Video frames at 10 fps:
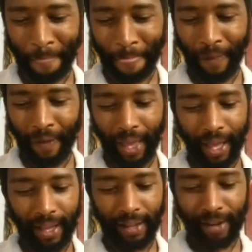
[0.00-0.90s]
You see,
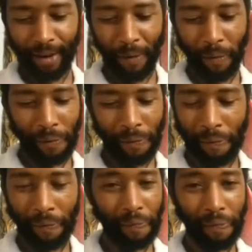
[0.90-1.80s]
man, we was over
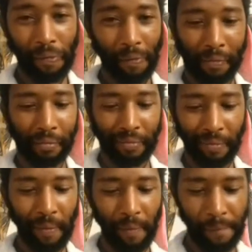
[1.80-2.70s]
here, and it's like,
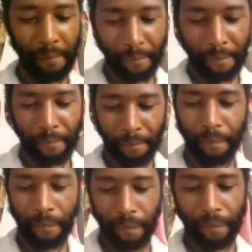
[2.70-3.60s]
what you see,
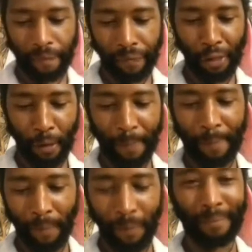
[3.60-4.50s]
like the
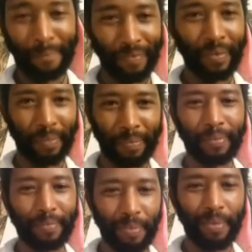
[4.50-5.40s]
stories and the
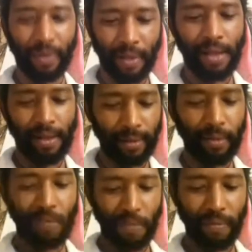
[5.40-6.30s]
movements that was happening. That
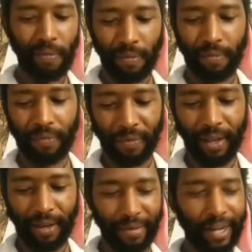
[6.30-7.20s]
was around the
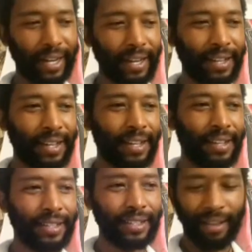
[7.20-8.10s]
time I
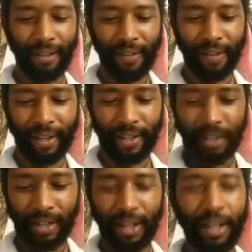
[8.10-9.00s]
graduated from high school.
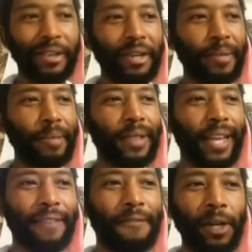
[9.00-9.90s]
Do you remember,
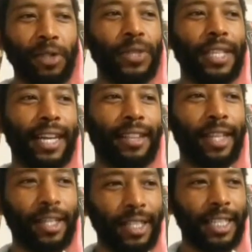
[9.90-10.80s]
like, folks were like
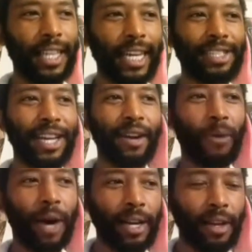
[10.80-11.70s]
literally like trying to
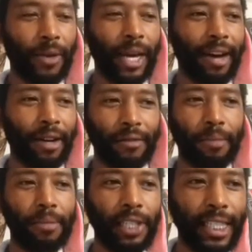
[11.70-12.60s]
walk their way out over
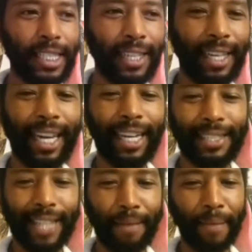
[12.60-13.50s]
bridges and getting
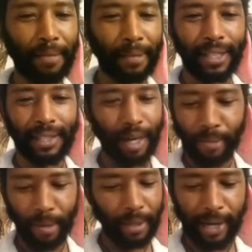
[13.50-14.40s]
stopped by police? I
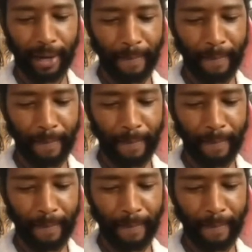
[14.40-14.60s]
remember that.